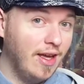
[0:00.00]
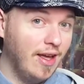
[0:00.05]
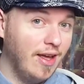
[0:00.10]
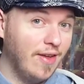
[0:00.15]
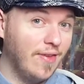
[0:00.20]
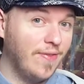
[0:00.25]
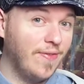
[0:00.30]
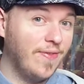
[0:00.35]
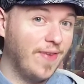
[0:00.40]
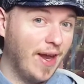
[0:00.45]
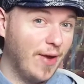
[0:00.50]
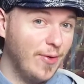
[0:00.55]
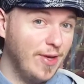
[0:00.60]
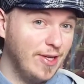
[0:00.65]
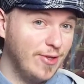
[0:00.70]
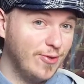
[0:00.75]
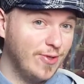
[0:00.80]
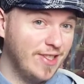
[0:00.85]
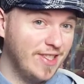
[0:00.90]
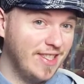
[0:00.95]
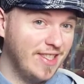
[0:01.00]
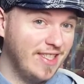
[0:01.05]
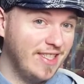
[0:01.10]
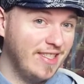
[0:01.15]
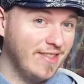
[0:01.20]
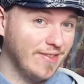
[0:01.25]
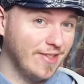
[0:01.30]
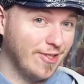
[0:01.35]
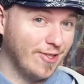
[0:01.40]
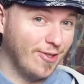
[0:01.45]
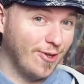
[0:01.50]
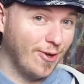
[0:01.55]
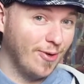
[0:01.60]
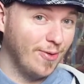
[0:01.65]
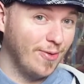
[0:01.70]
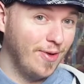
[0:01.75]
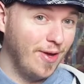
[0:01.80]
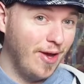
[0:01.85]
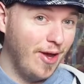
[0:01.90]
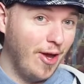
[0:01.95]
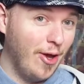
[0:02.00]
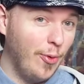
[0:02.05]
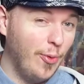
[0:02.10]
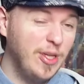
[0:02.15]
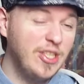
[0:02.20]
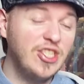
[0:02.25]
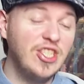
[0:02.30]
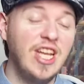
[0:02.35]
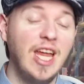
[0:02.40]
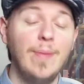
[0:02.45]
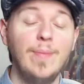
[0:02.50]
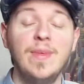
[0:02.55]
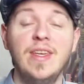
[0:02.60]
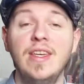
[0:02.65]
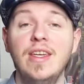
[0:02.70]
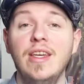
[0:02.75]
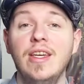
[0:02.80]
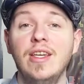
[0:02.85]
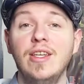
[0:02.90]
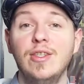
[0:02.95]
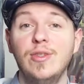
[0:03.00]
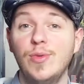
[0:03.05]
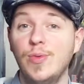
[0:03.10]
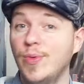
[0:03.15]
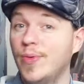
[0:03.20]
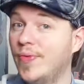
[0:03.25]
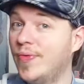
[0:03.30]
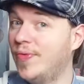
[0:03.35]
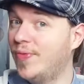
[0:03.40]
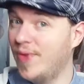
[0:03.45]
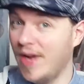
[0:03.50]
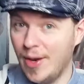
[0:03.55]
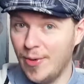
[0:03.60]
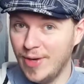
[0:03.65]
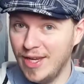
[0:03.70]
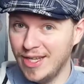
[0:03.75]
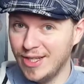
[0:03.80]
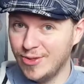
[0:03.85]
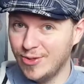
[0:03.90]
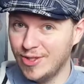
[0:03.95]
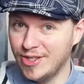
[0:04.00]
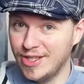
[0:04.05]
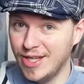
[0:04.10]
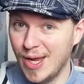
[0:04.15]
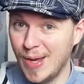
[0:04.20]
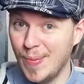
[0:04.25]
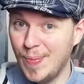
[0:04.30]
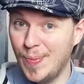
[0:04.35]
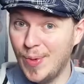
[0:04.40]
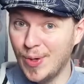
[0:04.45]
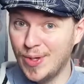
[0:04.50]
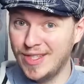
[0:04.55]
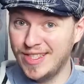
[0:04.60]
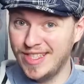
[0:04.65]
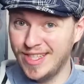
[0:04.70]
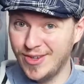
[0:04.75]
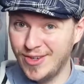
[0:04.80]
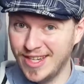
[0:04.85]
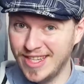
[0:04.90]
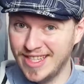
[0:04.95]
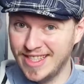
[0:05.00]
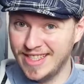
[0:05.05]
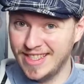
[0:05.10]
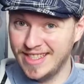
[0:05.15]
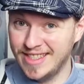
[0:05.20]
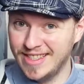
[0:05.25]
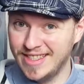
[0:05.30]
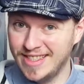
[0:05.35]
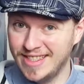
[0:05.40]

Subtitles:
a very interesting TV show, which led me to a very interesting book series.